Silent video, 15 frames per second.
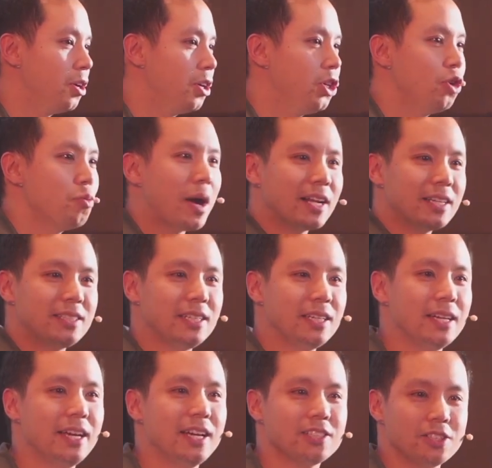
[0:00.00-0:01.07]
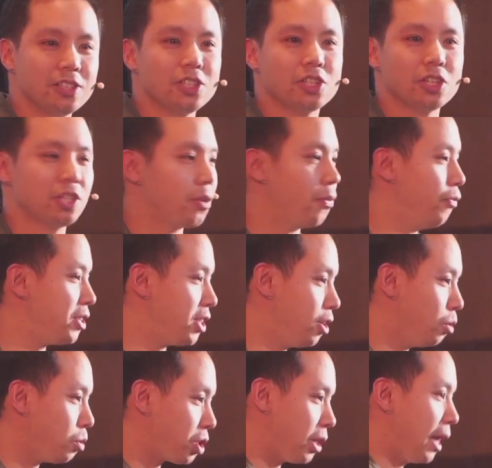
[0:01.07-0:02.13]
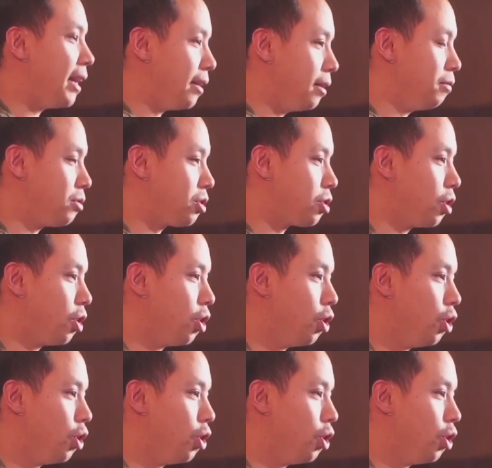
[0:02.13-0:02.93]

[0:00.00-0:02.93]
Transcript: humanity isn't just physical slaves.